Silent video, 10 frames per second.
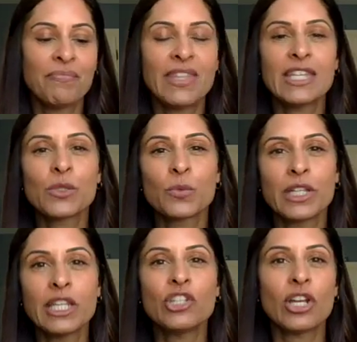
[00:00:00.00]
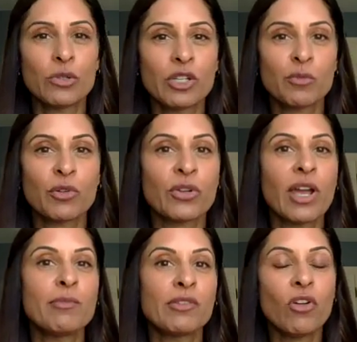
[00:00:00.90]
this really generally is
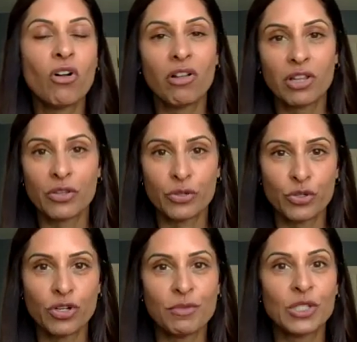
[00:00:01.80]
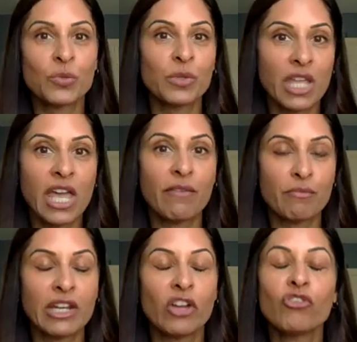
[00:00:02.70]
prescribed if all other treatments really haven't
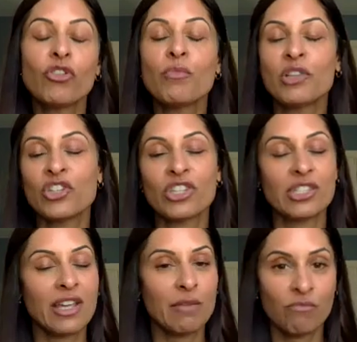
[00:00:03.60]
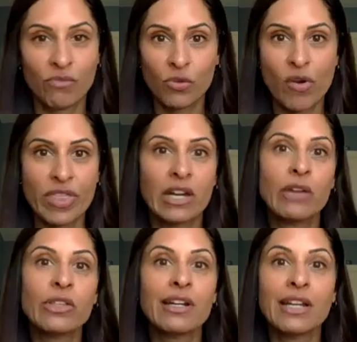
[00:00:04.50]
been helpful, but just I'm throwing that
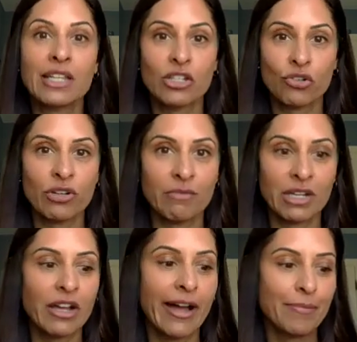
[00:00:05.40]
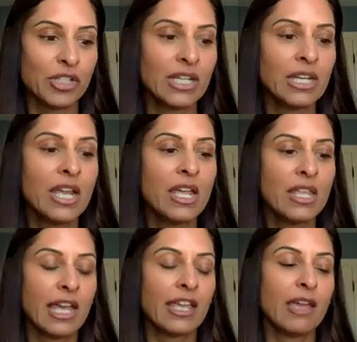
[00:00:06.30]
out there as a treatment option
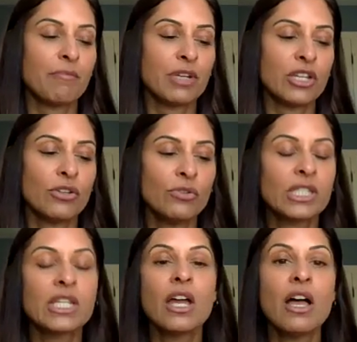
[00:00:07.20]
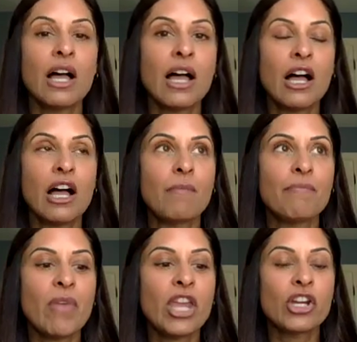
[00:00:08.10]
that can be used.
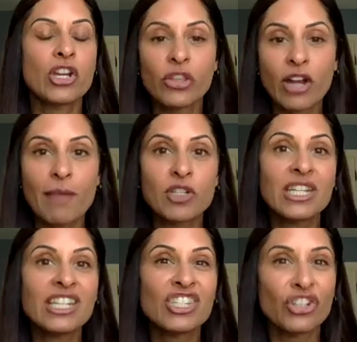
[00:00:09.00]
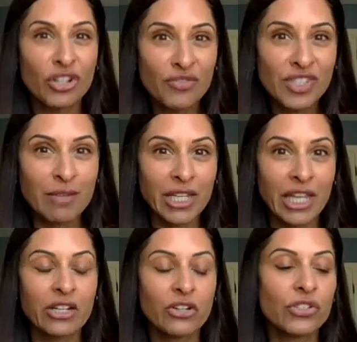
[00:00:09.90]
And another option is nerve
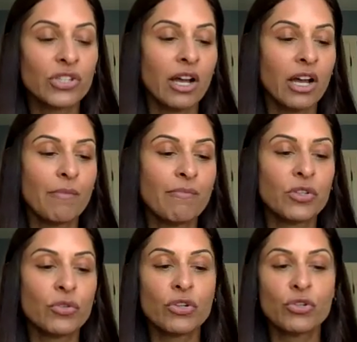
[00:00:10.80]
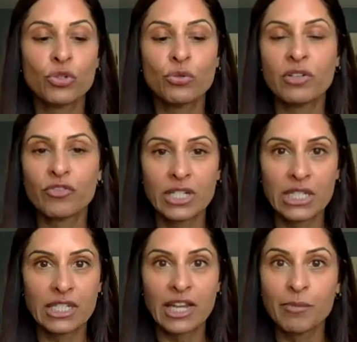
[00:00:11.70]
stimulators. So there's two
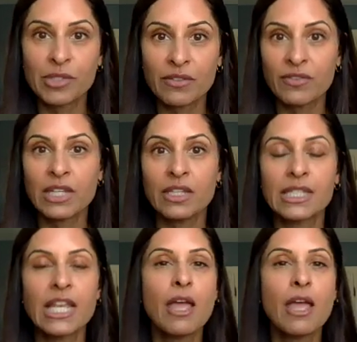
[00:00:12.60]
different types of these